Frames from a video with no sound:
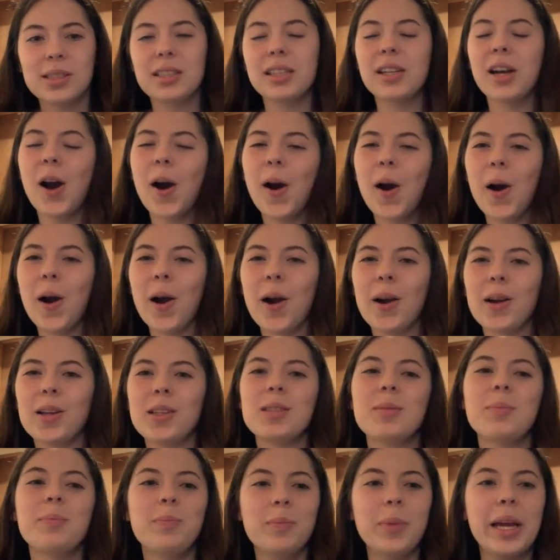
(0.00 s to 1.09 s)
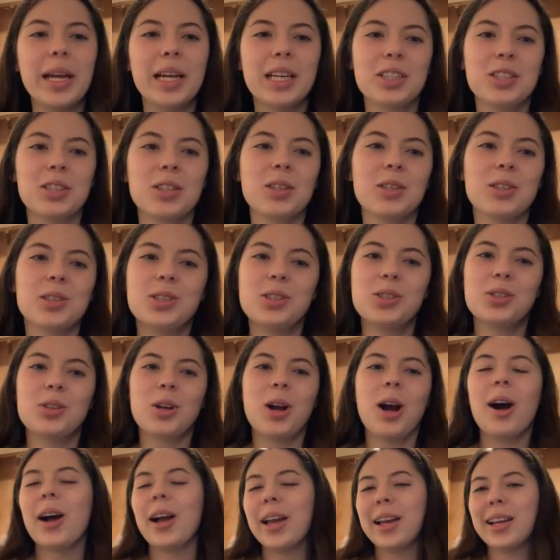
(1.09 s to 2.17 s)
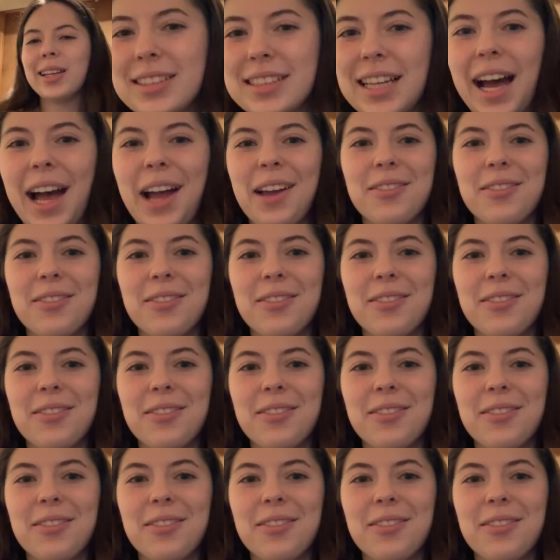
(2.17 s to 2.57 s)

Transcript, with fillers: cards, pictures, drawings, high